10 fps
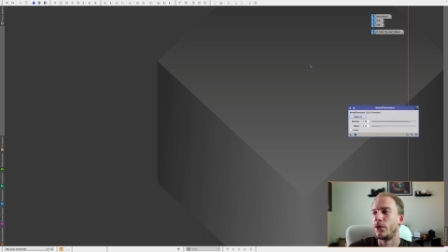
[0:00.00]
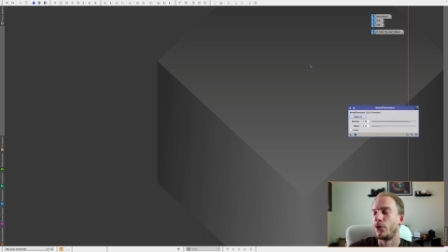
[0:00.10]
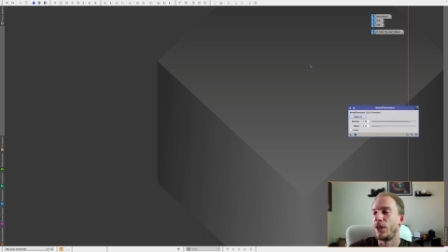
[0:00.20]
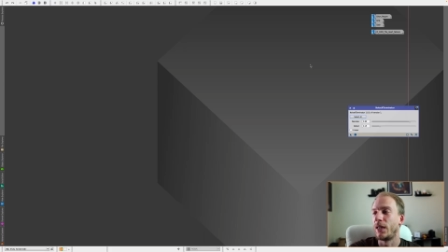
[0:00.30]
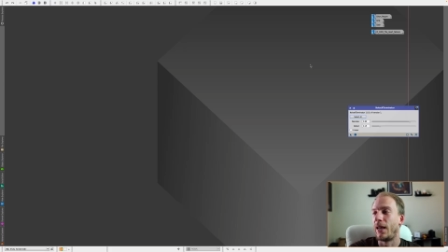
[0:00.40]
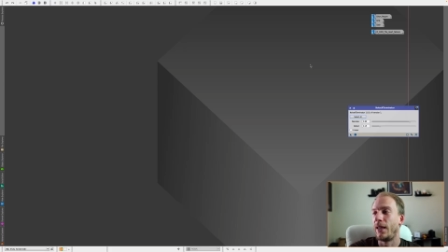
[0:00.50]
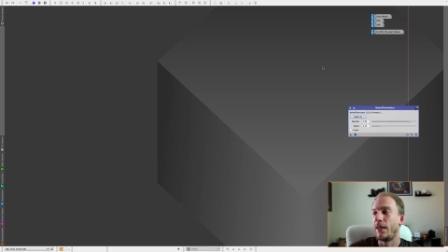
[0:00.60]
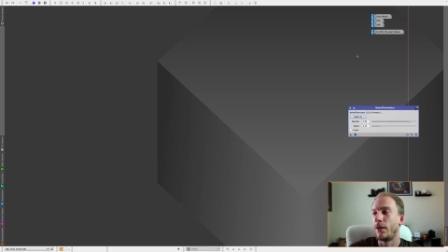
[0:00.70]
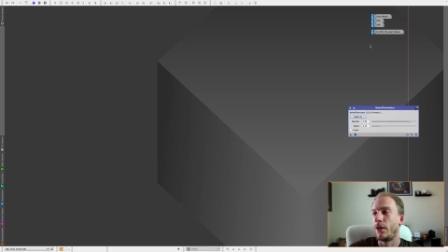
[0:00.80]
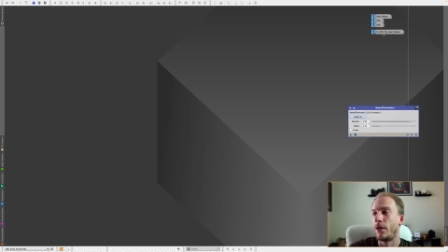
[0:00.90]
So here
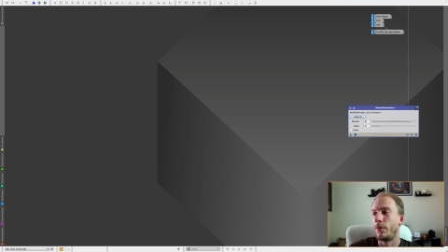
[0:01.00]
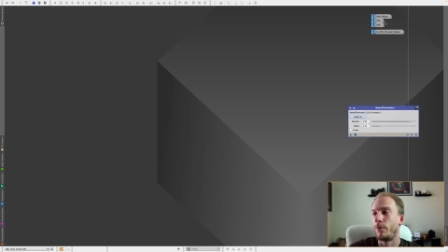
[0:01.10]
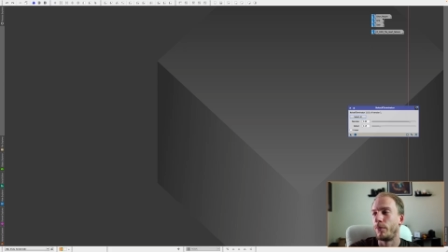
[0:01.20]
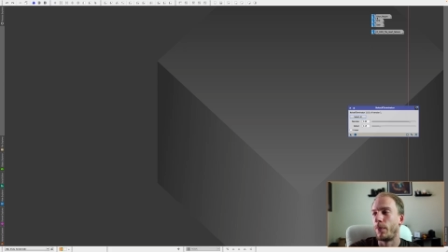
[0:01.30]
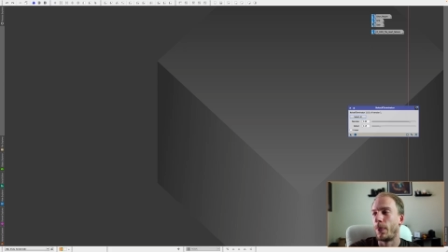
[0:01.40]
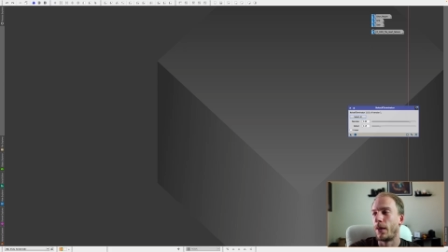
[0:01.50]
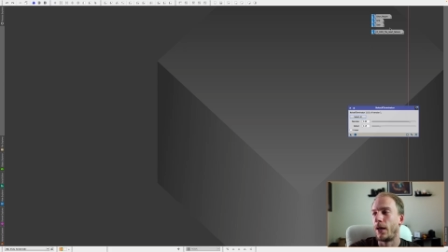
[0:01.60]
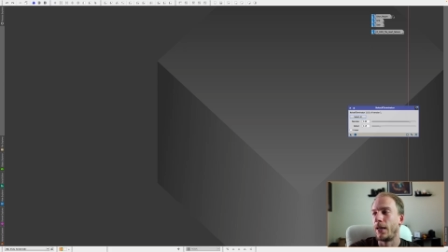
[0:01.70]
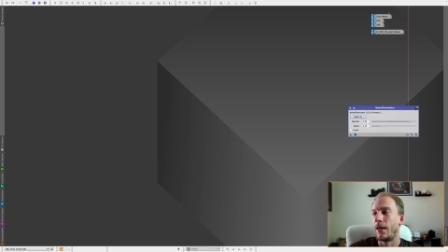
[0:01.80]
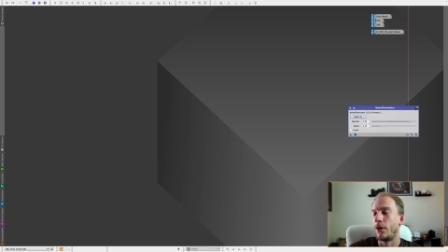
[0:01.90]
I, uh,
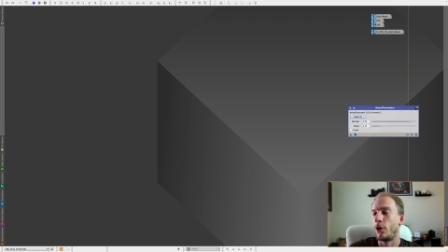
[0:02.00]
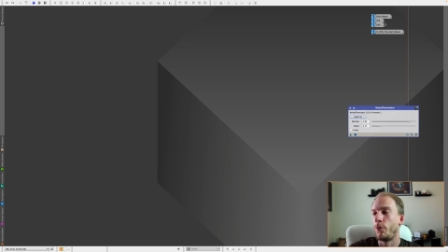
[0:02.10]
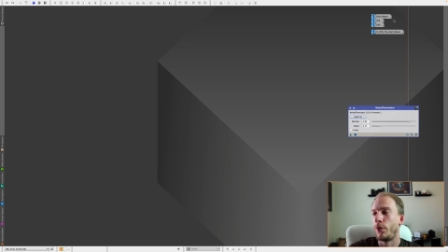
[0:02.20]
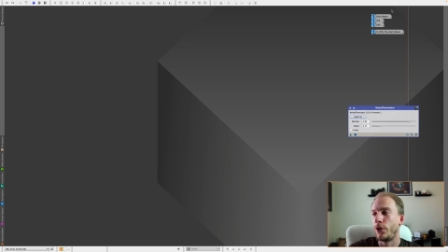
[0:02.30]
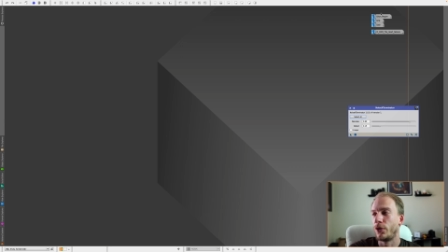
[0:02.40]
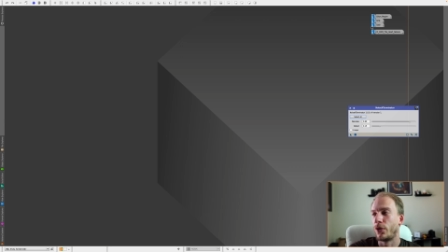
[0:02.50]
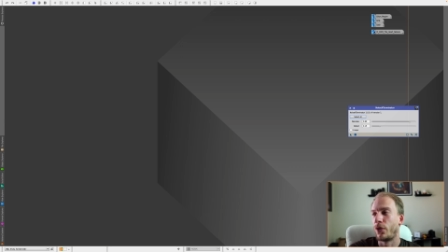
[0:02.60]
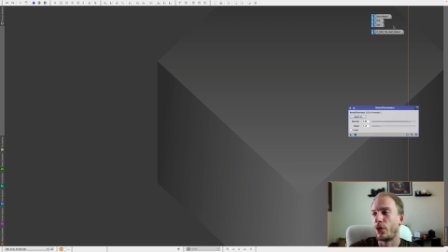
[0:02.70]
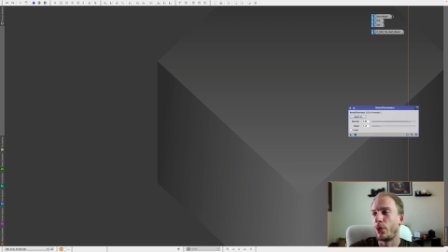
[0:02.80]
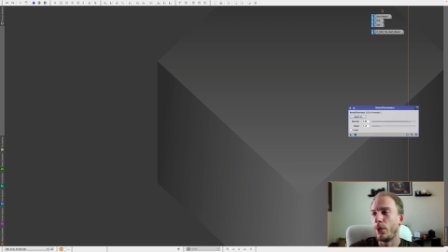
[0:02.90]
I opened
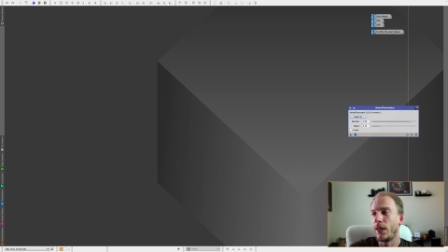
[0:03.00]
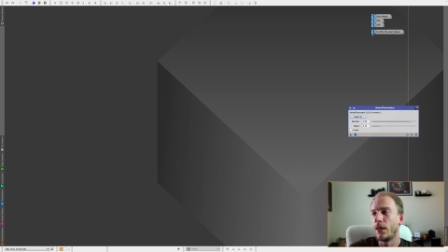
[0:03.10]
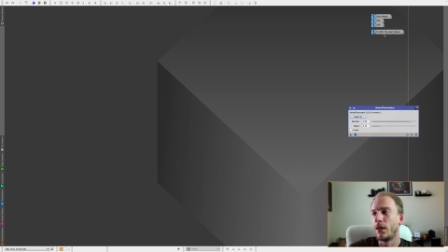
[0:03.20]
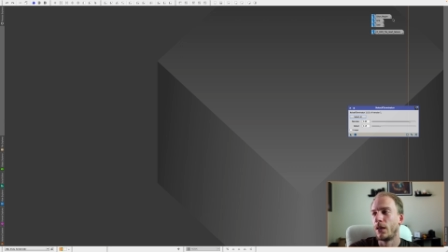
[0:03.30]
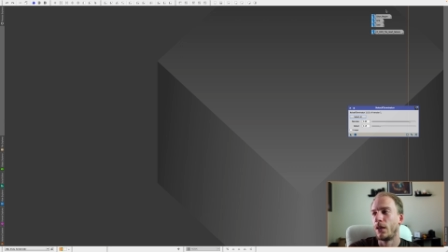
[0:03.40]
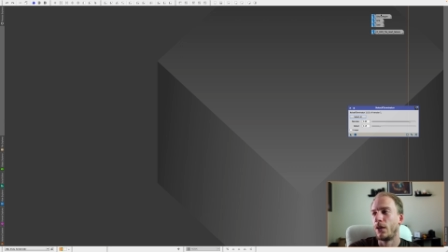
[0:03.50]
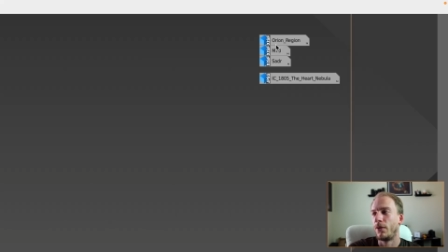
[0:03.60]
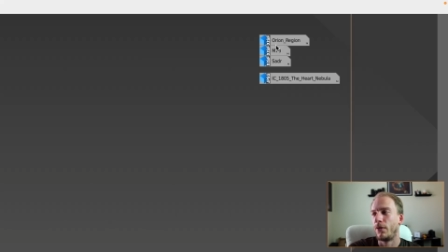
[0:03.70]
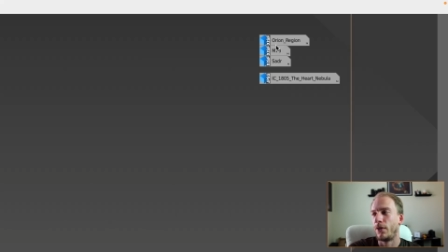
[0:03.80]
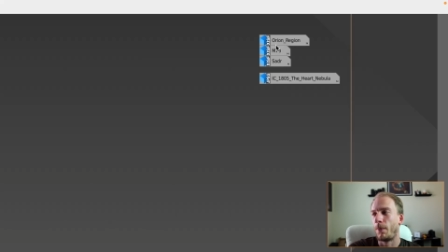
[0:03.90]
three
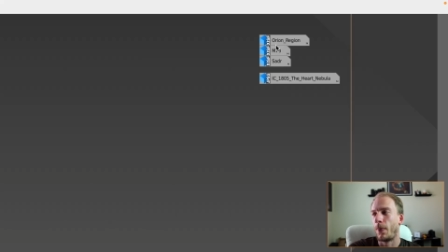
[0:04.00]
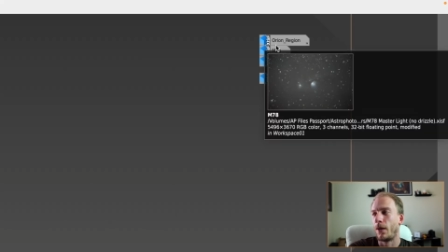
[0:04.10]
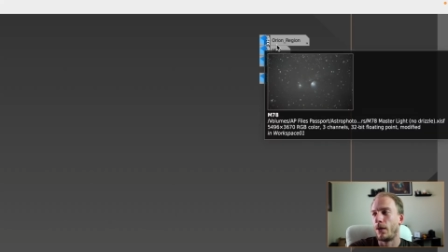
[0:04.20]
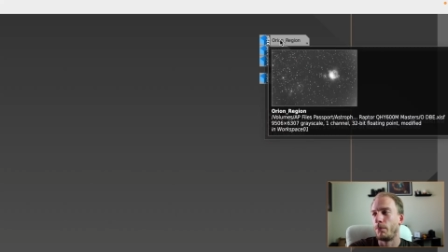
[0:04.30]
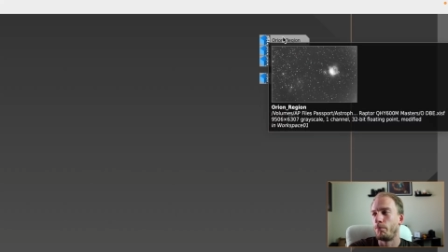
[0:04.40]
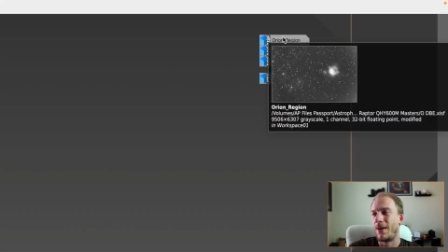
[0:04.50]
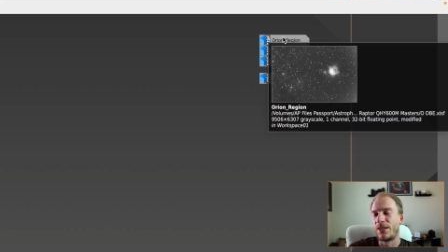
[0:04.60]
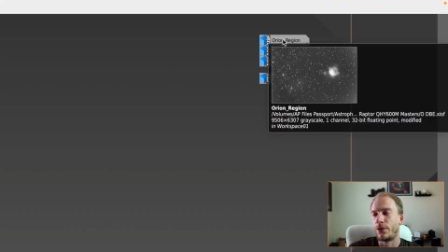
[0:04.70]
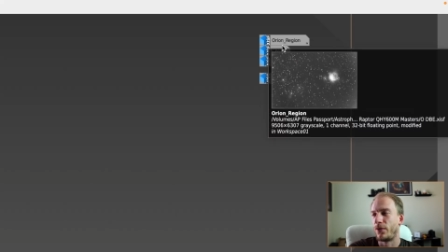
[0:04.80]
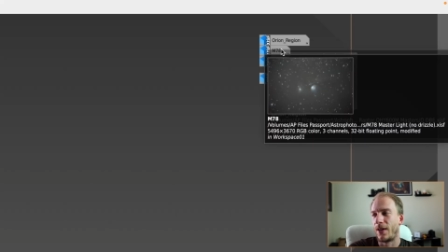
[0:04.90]

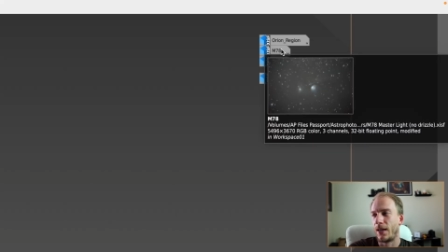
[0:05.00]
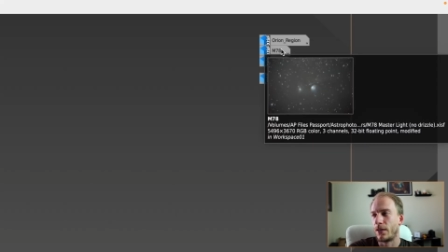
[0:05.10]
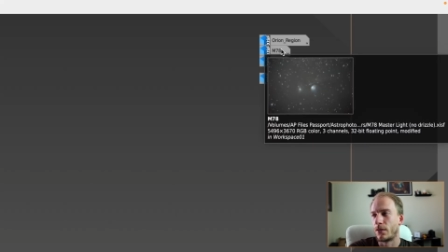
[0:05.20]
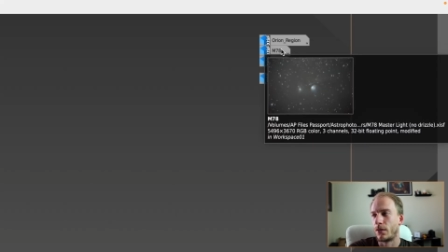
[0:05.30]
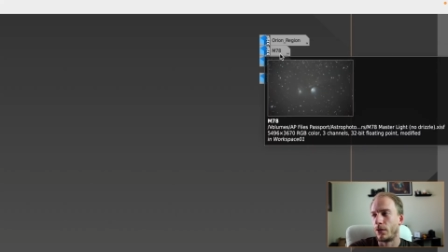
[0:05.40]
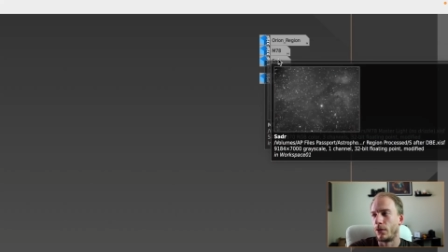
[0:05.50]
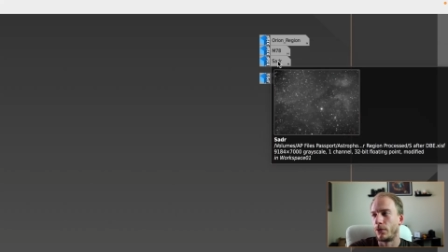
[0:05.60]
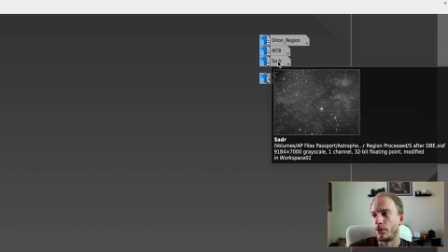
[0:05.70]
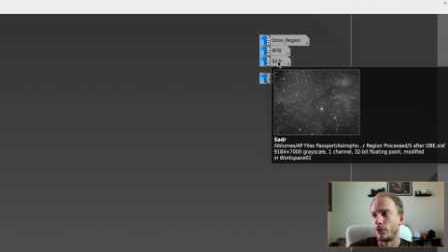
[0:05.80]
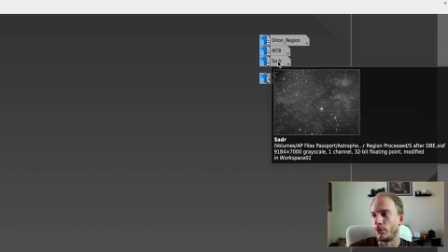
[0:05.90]
master files,
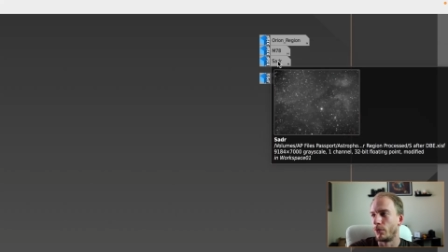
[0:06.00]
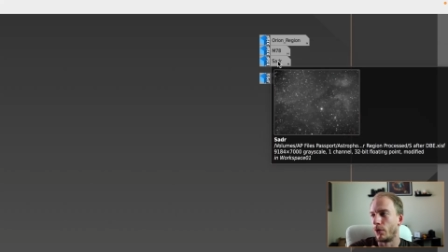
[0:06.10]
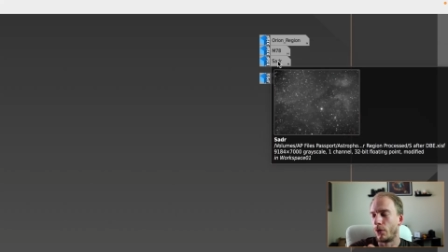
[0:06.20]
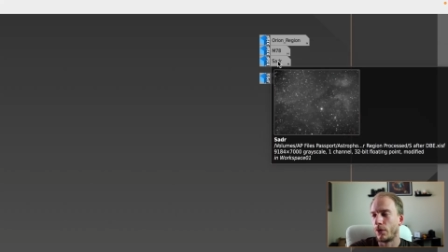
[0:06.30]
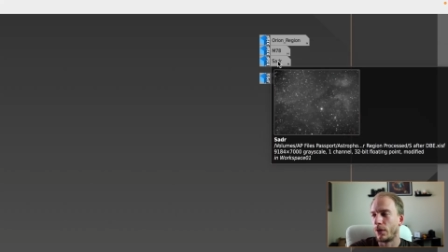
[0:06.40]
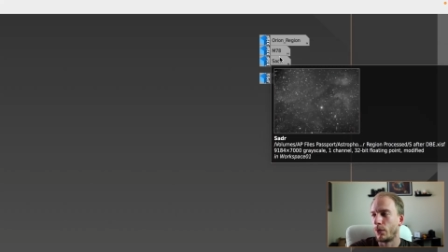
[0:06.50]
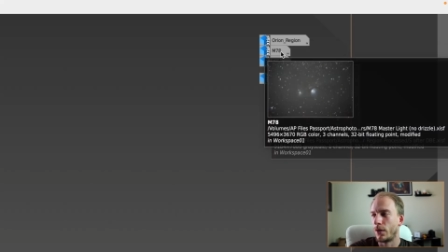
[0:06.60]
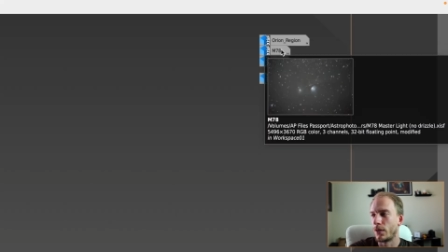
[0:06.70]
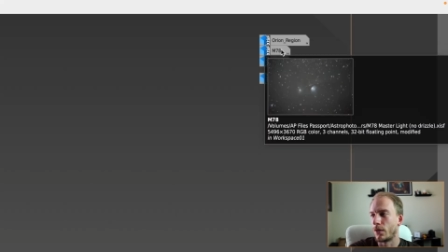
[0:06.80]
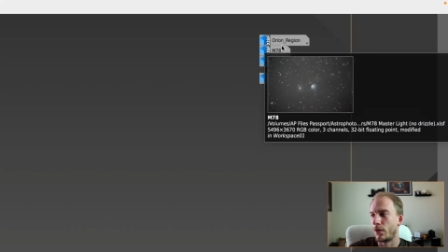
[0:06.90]
uh, all there
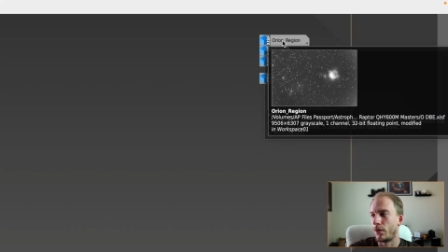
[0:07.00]
was